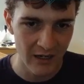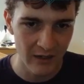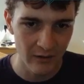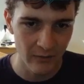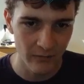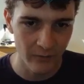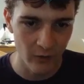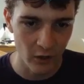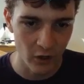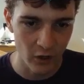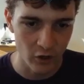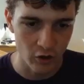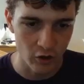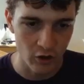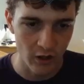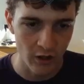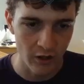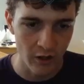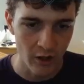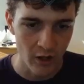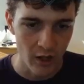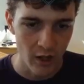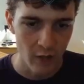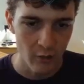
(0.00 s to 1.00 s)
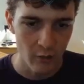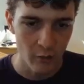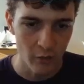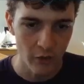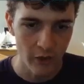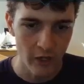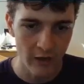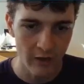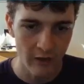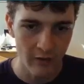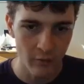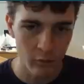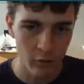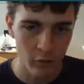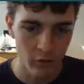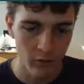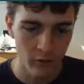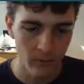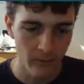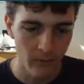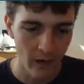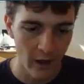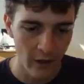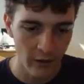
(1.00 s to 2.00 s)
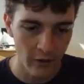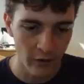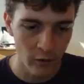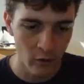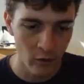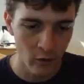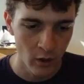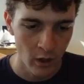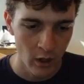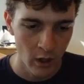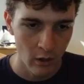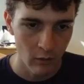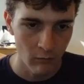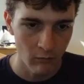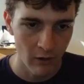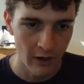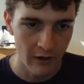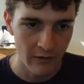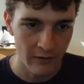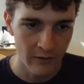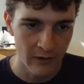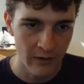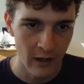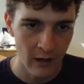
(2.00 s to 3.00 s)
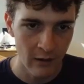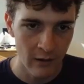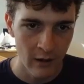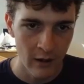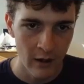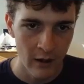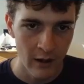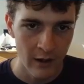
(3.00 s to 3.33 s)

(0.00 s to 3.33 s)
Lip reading: of frustrating. But we got some good value right there.